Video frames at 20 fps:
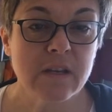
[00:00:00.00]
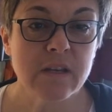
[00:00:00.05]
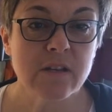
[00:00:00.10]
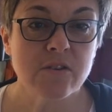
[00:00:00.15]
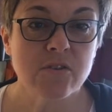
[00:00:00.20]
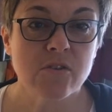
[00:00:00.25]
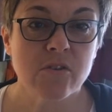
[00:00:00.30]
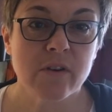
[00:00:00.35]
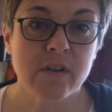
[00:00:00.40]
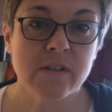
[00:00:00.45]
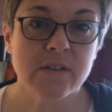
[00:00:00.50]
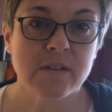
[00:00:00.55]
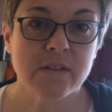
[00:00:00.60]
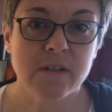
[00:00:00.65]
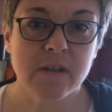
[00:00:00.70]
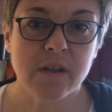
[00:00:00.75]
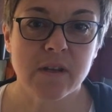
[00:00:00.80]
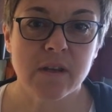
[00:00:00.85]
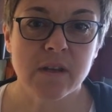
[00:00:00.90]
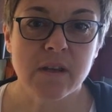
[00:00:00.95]

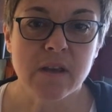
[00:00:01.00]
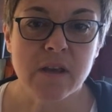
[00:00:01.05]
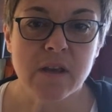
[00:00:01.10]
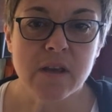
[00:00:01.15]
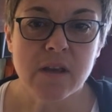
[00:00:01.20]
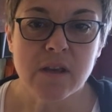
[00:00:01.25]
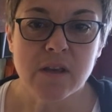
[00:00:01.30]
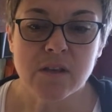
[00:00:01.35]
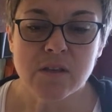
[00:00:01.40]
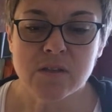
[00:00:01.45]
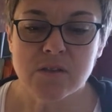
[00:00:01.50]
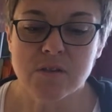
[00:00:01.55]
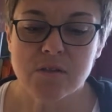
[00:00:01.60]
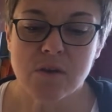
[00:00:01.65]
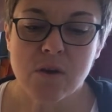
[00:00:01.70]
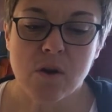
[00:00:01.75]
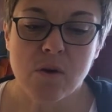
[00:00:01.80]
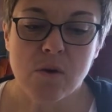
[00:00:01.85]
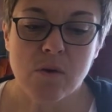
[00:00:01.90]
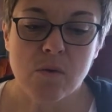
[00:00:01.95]
interesting.
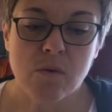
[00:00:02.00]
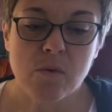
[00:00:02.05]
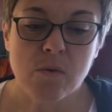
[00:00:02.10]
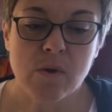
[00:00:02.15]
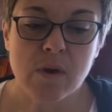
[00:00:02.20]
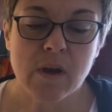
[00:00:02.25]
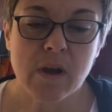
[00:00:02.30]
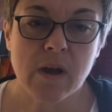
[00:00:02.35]
So